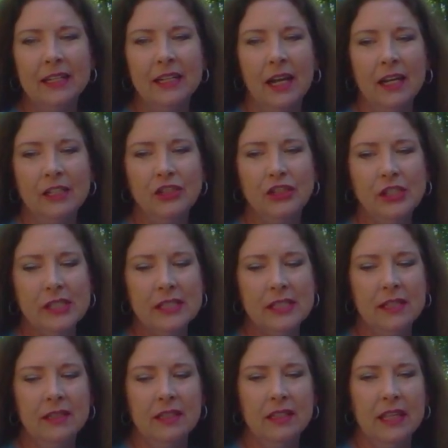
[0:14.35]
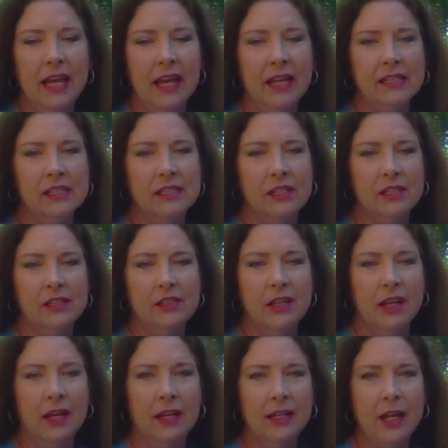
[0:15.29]
uh, just in the last
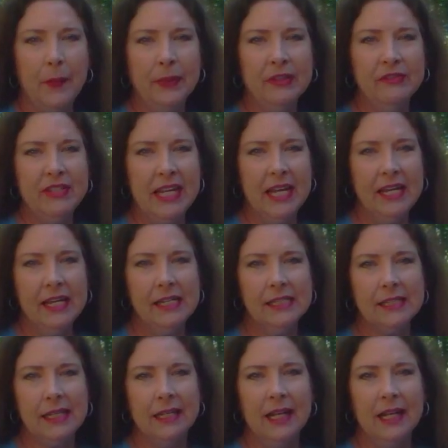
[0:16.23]
uh, couple of days,